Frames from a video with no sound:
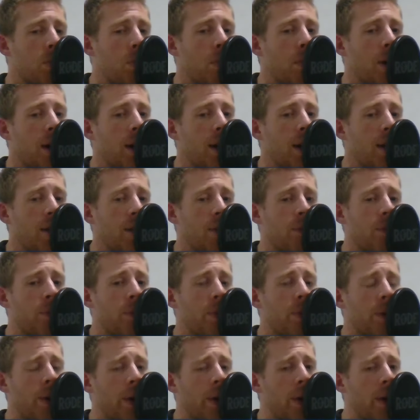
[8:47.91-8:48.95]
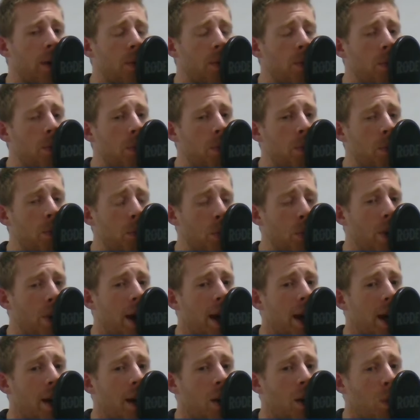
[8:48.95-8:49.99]
replied.
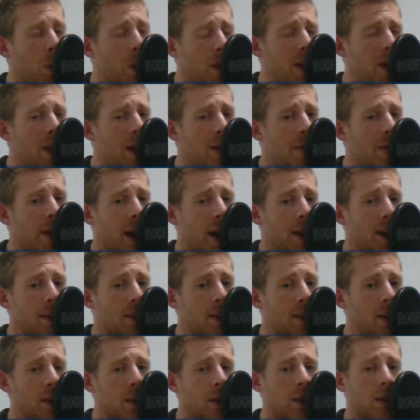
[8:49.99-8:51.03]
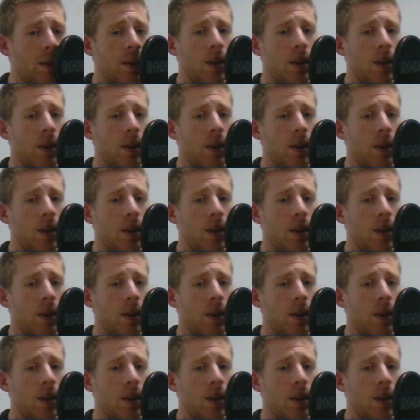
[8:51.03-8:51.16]
Pray, what is the answer?